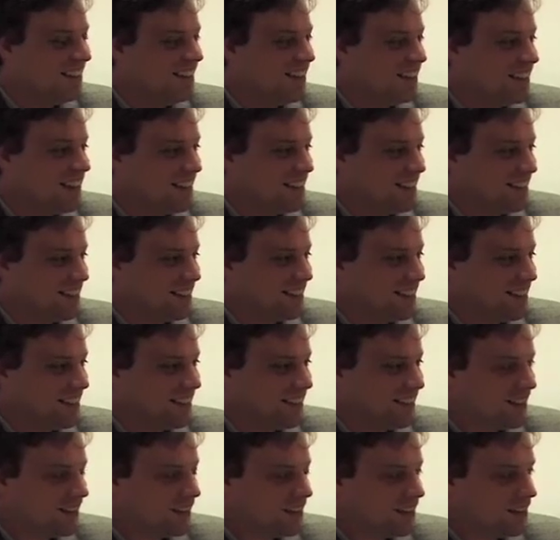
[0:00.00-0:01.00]

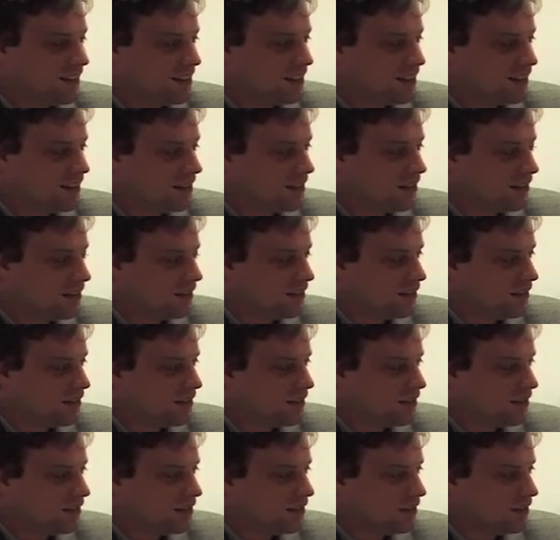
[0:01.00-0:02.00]

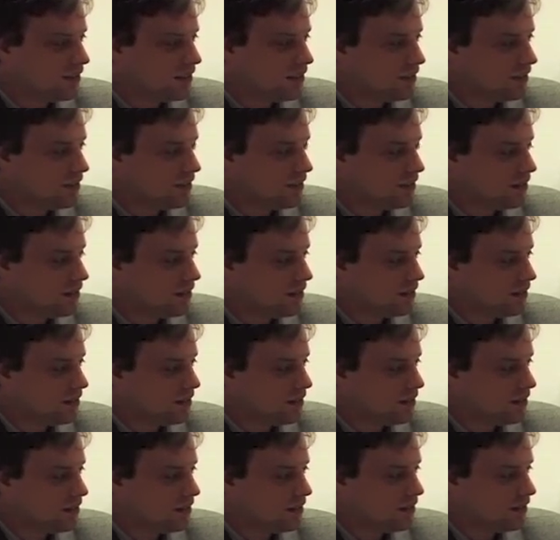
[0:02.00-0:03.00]

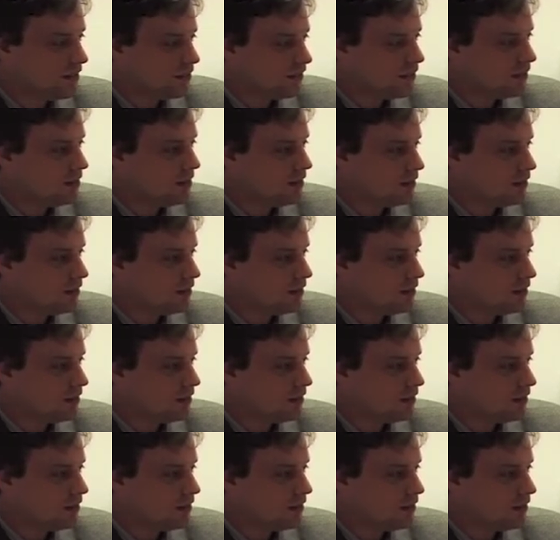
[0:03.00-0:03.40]
The person shown says nothing.